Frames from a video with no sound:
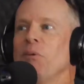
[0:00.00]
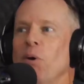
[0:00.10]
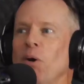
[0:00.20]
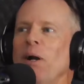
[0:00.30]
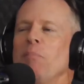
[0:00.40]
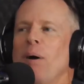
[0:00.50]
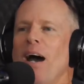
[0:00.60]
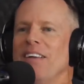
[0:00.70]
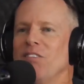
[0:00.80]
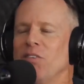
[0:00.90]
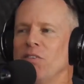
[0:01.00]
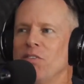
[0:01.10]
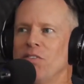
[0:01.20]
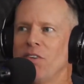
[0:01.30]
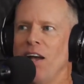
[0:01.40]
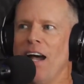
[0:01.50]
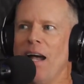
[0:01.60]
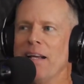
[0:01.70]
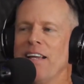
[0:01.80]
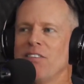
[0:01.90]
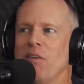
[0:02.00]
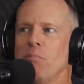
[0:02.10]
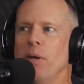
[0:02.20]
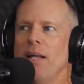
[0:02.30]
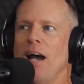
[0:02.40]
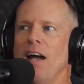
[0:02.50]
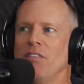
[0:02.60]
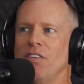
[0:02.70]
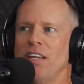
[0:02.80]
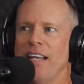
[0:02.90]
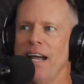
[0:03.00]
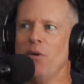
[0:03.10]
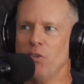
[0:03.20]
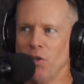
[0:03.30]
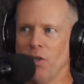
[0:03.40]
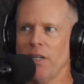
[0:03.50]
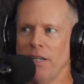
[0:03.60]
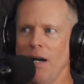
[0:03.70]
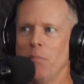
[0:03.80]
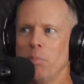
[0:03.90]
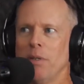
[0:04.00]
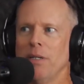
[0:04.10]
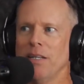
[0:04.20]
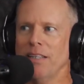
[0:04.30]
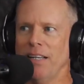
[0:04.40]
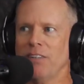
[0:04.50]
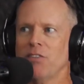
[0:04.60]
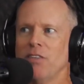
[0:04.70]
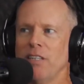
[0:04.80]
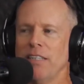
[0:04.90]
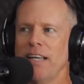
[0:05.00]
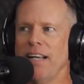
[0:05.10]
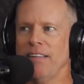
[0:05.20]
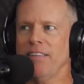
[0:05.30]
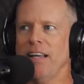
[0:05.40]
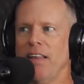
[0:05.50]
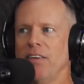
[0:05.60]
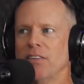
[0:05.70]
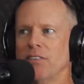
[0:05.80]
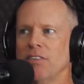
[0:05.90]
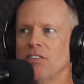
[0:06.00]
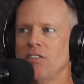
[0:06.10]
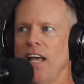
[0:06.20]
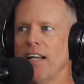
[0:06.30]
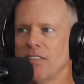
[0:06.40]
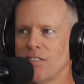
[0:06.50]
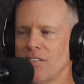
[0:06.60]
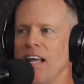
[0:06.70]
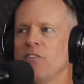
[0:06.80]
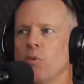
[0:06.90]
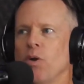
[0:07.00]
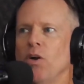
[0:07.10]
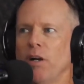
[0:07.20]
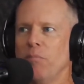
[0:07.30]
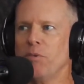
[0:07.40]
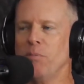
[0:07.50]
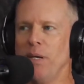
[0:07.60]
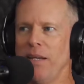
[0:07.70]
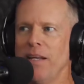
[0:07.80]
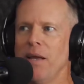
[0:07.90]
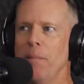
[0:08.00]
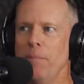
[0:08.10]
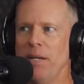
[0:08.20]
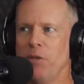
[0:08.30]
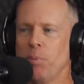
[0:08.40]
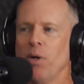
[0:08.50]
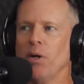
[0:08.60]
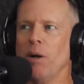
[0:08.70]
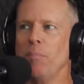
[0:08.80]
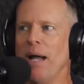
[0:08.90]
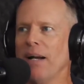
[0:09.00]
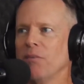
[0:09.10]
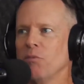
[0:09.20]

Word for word: Well, hook up. I, I guess I've been. I see it now as hooking up, like getting together, sex. That's what a hookup to me no. means. But hook up back